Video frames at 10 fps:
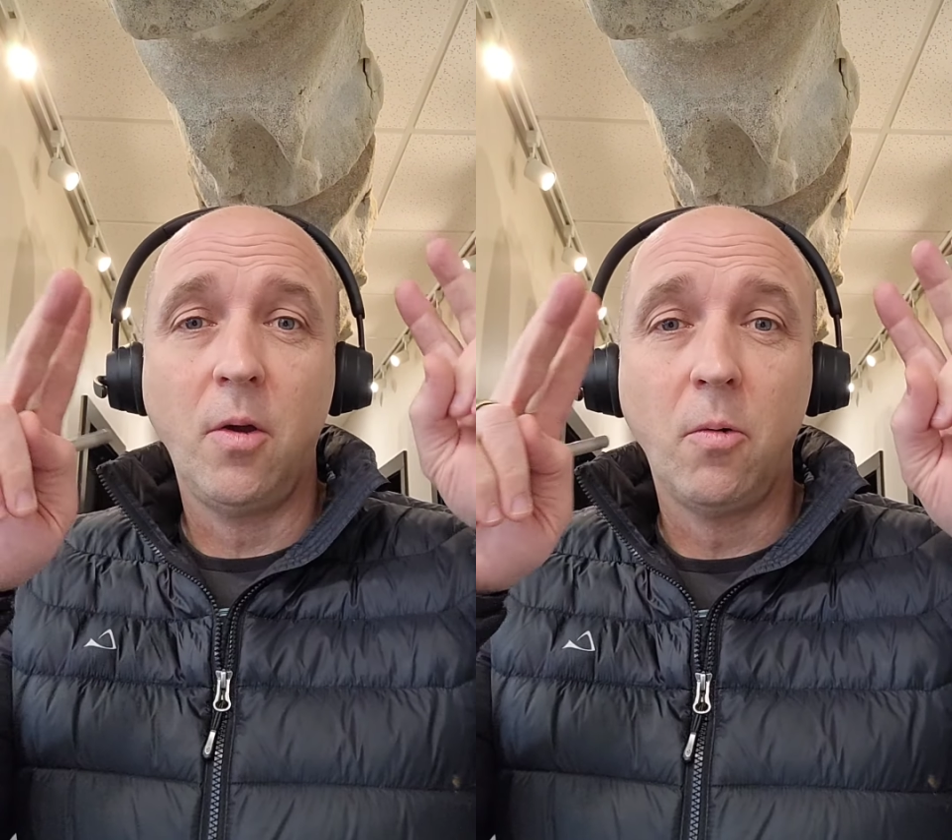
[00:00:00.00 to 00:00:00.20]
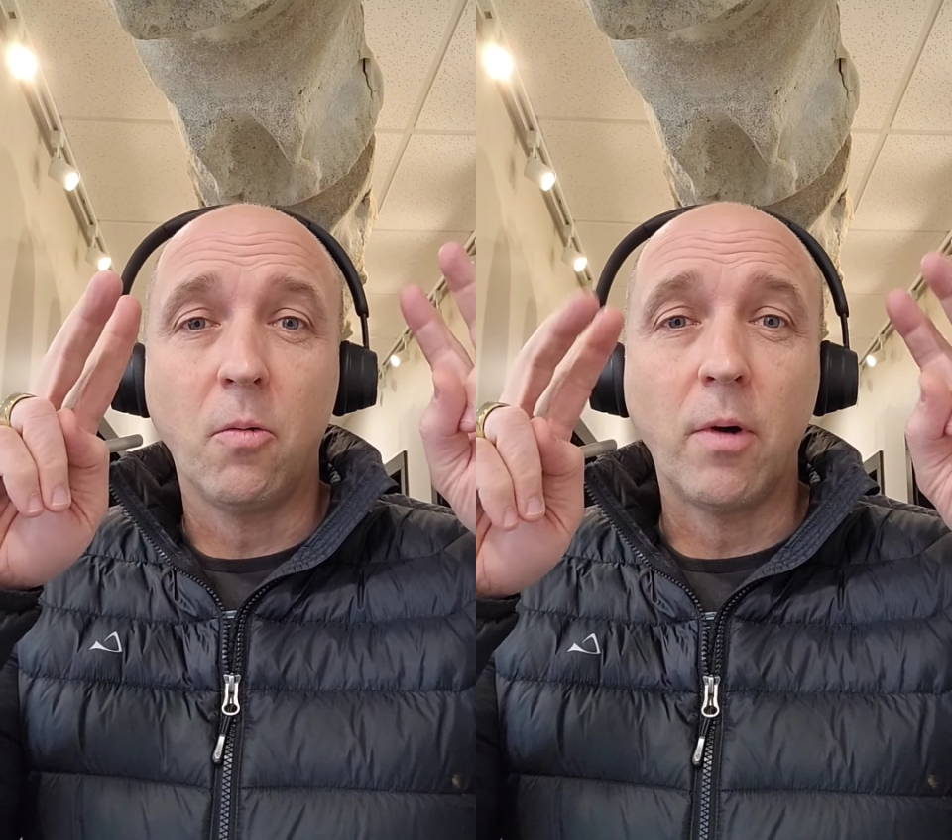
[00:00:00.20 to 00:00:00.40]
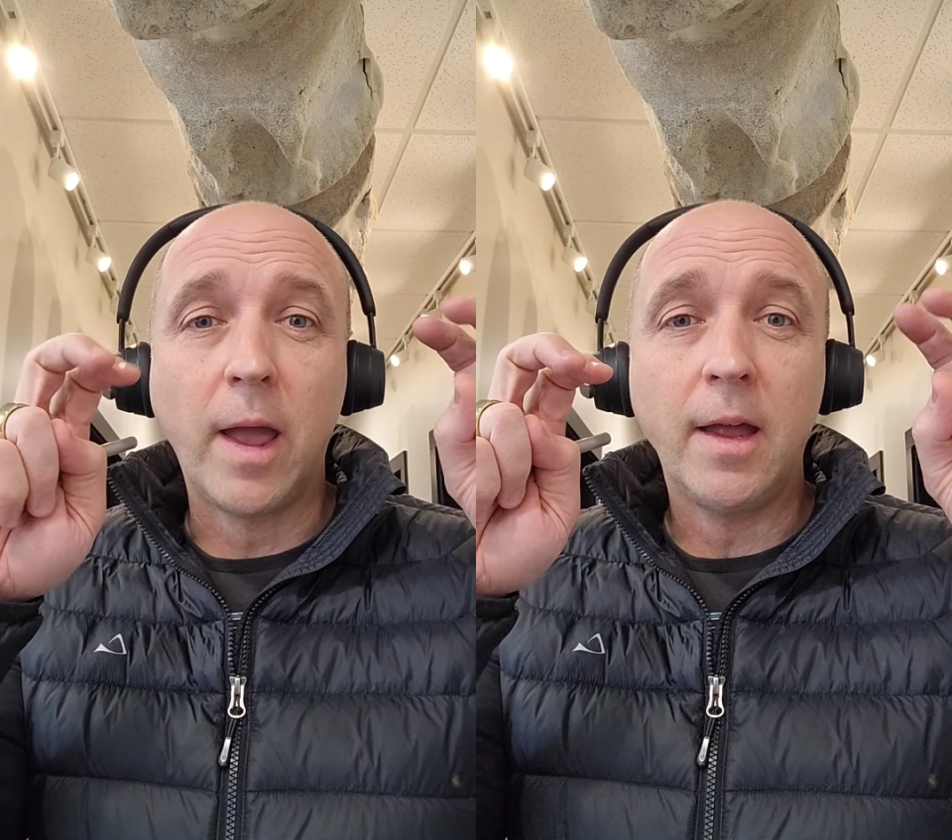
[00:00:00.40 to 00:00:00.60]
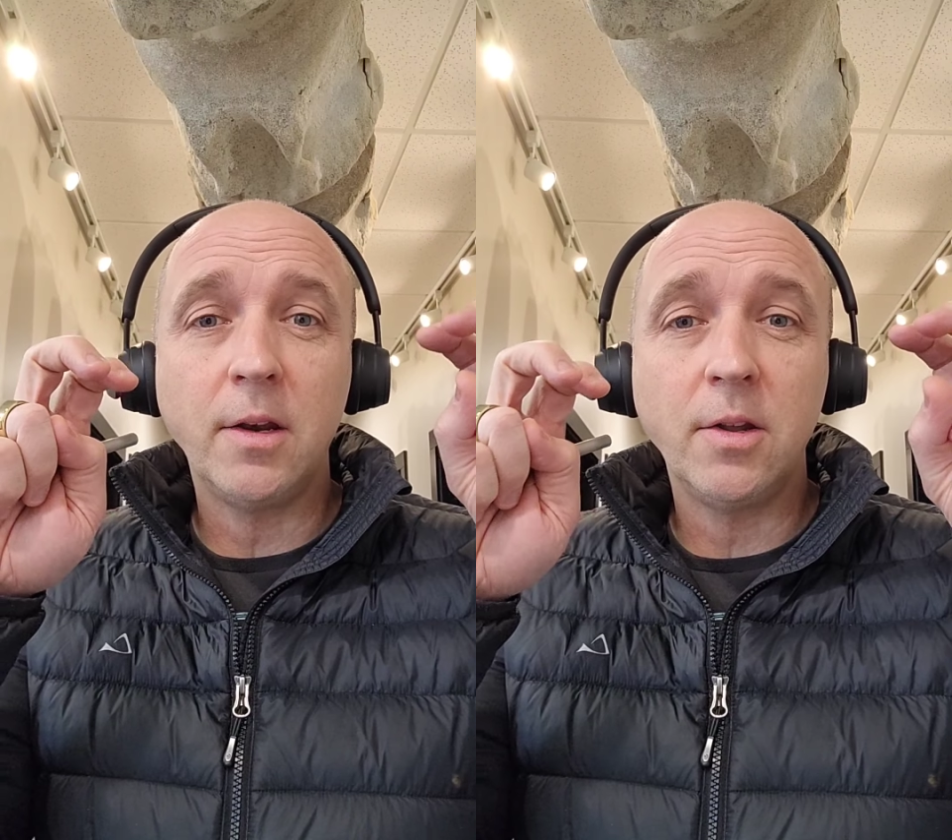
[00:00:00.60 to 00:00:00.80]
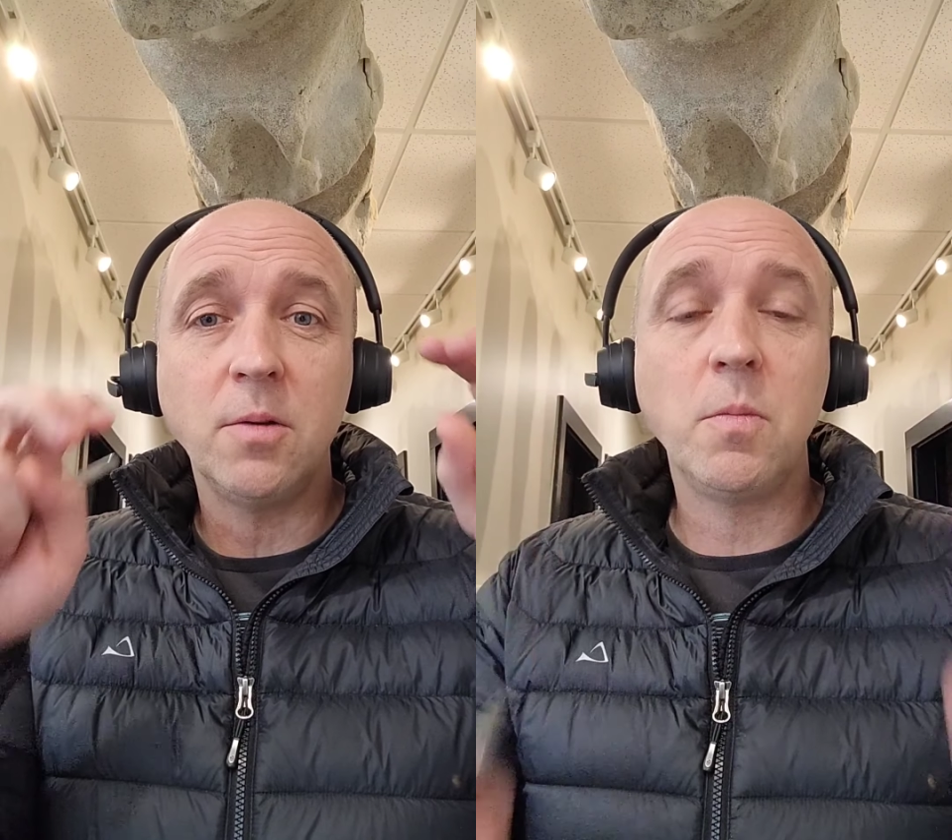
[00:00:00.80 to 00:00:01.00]

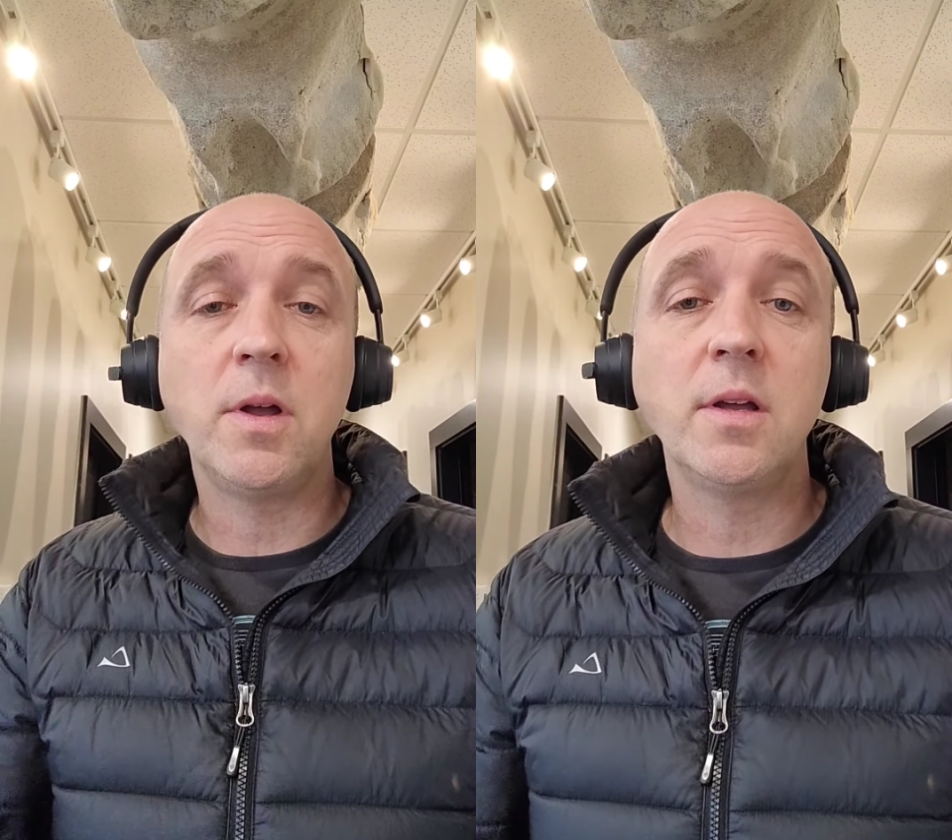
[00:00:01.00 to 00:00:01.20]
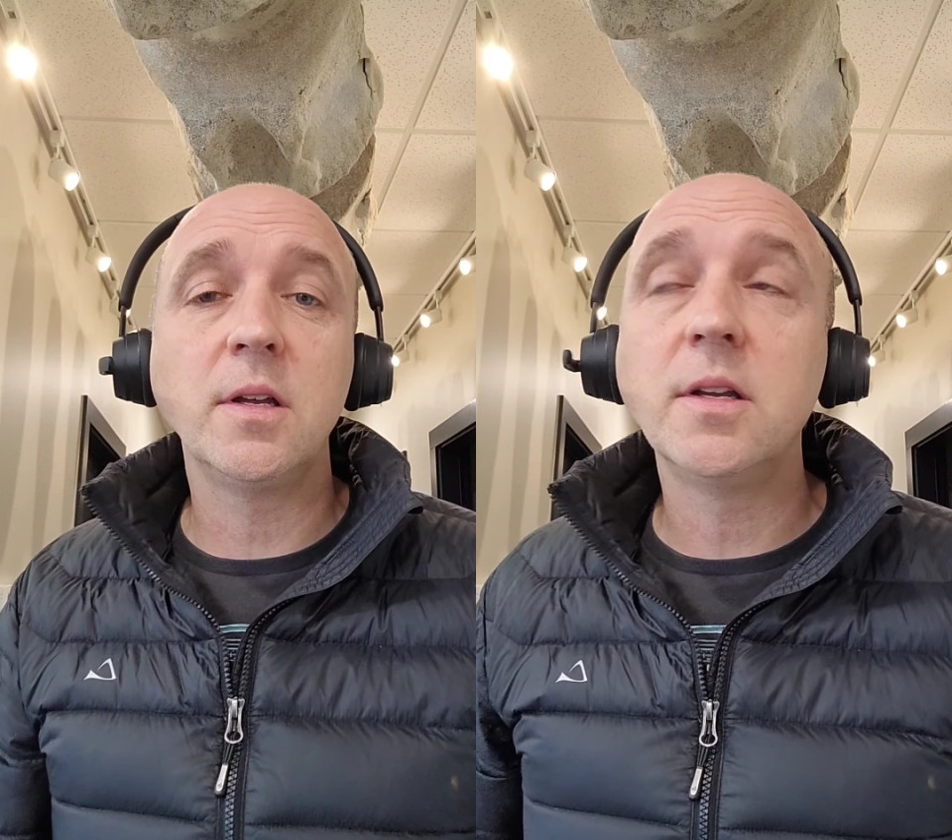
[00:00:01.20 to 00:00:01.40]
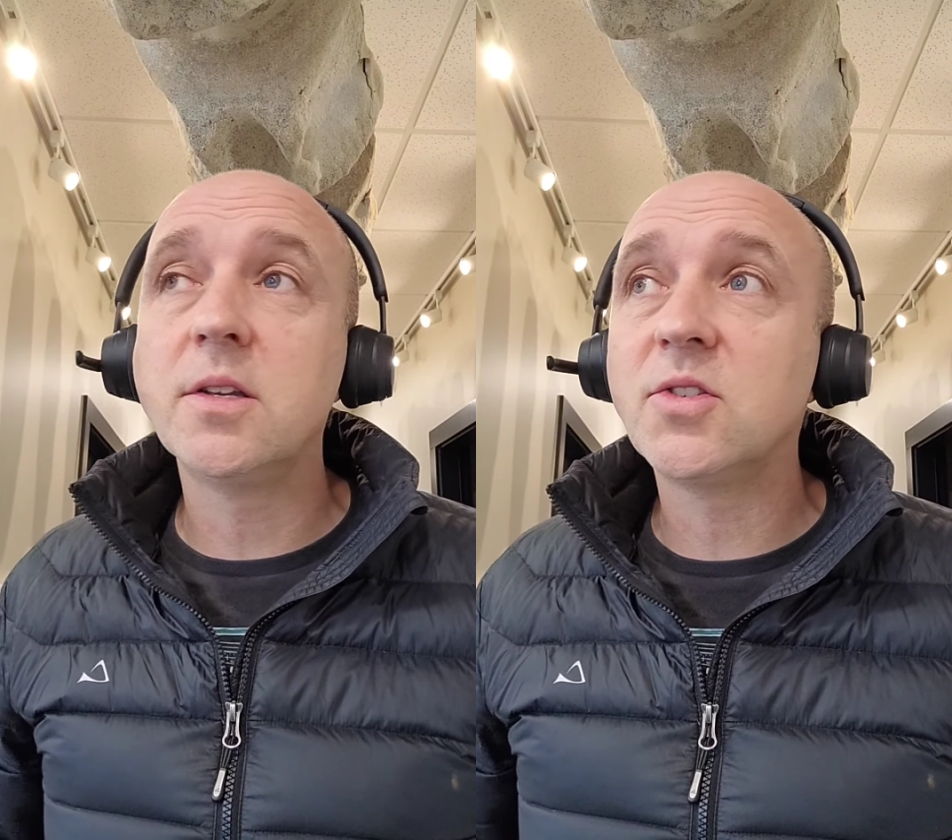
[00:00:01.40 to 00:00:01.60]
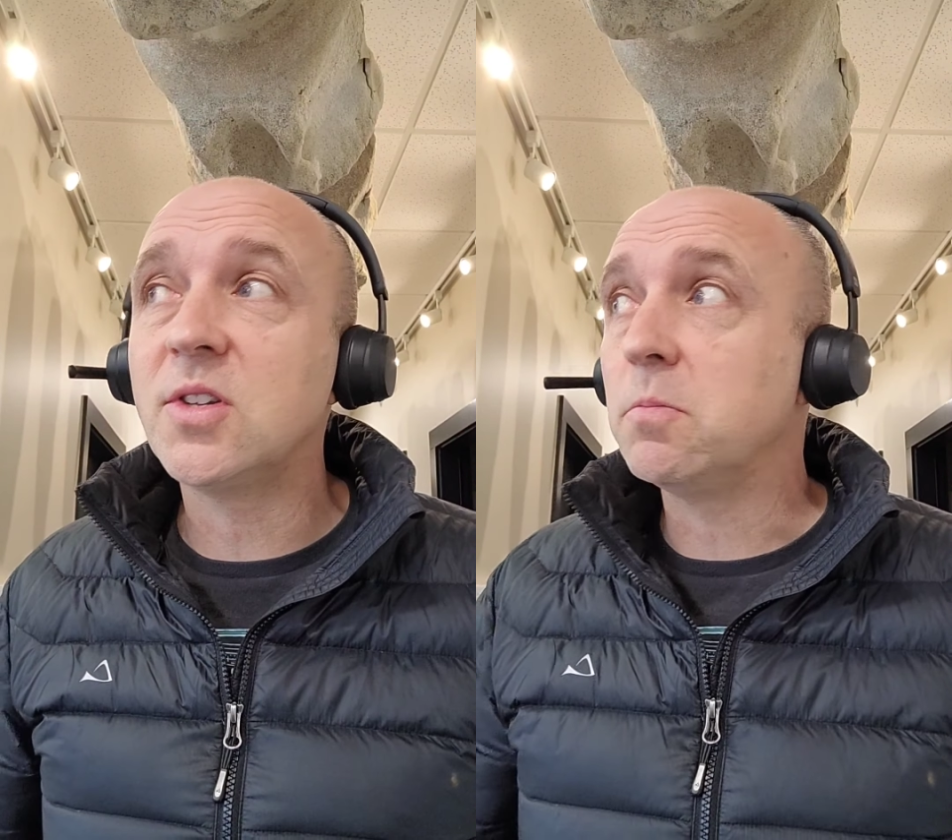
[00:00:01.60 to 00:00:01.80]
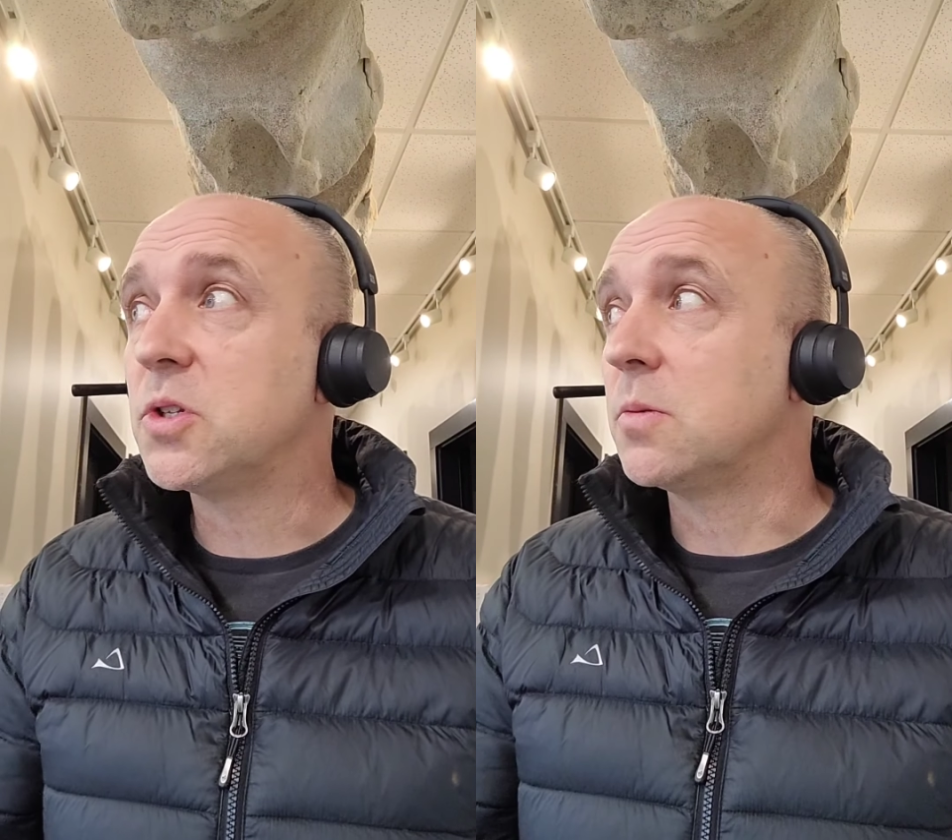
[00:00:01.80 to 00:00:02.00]
random
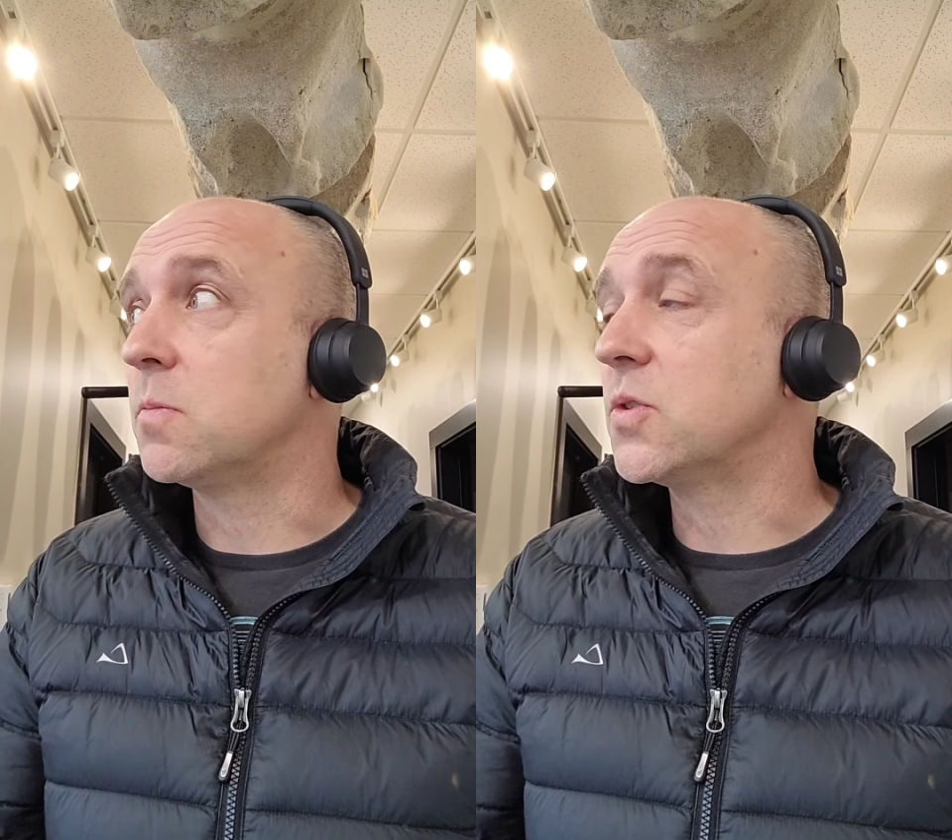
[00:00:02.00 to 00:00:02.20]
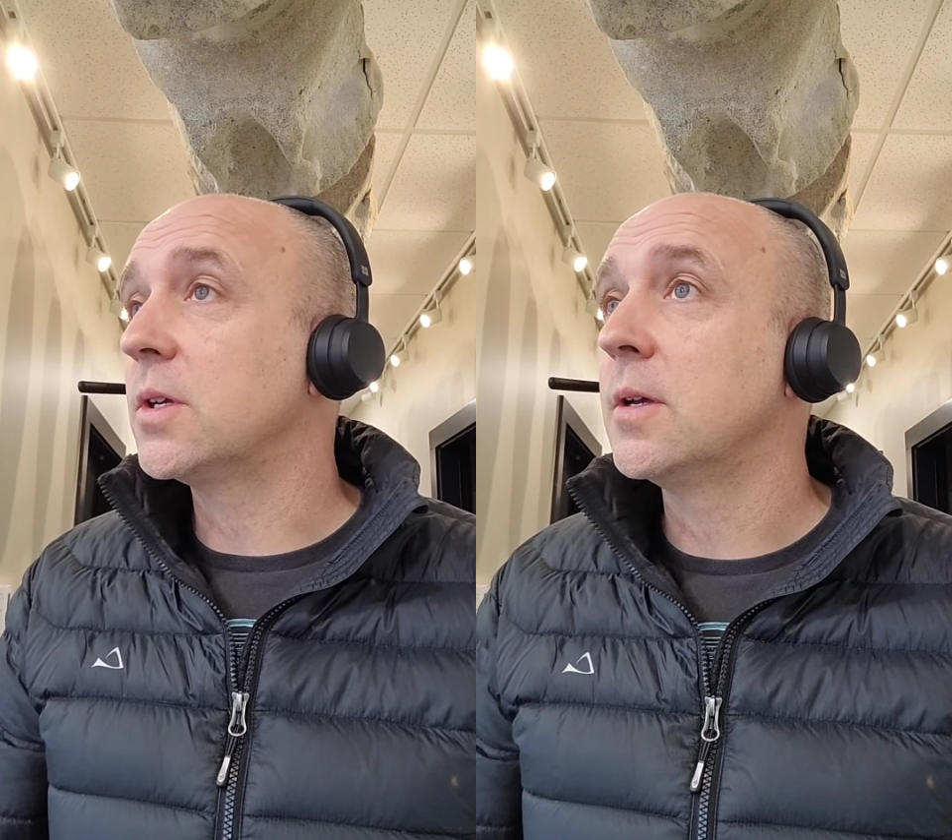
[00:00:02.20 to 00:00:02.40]
symptoms.